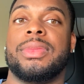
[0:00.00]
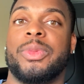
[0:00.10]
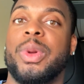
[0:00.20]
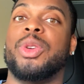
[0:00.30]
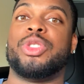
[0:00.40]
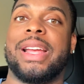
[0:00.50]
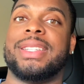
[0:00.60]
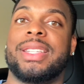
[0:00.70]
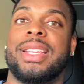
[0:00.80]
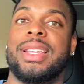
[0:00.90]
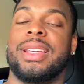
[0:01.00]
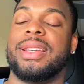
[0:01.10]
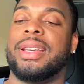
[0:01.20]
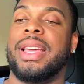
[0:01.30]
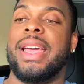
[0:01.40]
I'm going to try this again.
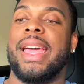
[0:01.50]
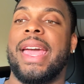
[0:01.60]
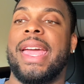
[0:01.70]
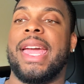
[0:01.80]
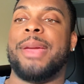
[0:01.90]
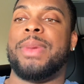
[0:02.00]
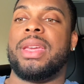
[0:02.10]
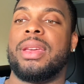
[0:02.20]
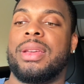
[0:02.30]
Hey, Amy.